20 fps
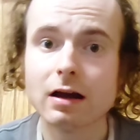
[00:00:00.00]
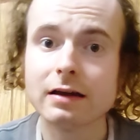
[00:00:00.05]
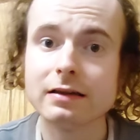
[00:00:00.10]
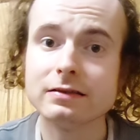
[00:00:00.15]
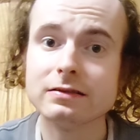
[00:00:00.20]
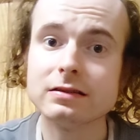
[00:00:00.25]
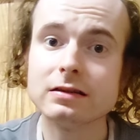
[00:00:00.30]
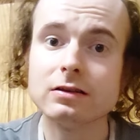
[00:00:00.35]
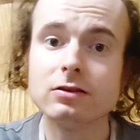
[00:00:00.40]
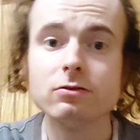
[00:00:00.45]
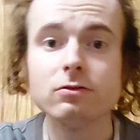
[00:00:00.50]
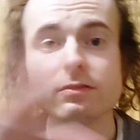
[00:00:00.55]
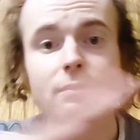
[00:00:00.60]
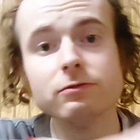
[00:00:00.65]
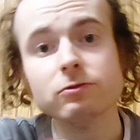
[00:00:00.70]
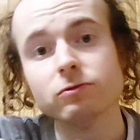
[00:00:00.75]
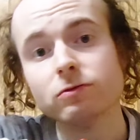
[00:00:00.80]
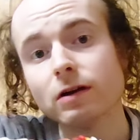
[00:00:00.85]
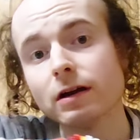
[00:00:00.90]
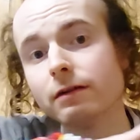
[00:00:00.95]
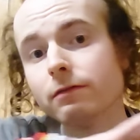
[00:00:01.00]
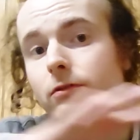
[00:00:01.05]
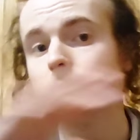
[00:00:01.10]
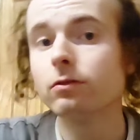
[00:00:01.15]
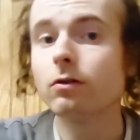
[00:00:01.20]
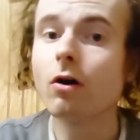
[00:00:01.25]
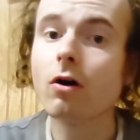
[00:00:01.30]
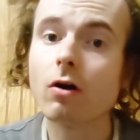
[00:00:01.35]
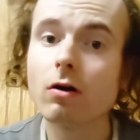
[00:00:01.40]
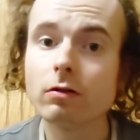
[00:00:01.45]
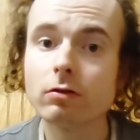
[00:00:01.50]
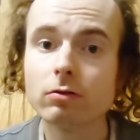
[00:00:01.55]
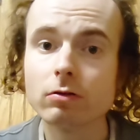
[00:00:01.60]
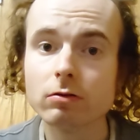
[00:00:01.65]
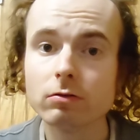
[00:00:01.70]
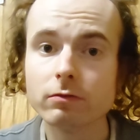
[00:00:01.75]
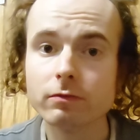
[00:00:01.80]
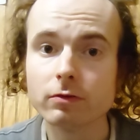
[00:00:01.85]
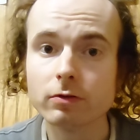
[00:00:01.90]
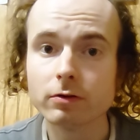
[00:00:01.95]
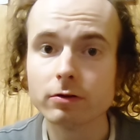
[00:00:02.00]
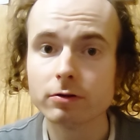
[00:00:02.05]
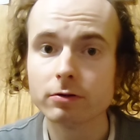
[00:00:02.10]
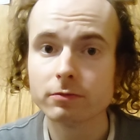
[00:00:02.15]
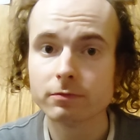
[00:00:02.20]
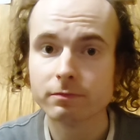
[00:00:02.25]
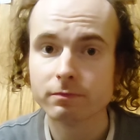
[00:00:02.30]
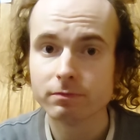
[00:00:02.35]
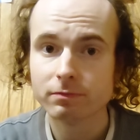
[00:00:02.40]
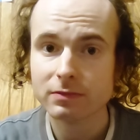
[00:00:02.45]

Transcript: I see you have traveled all over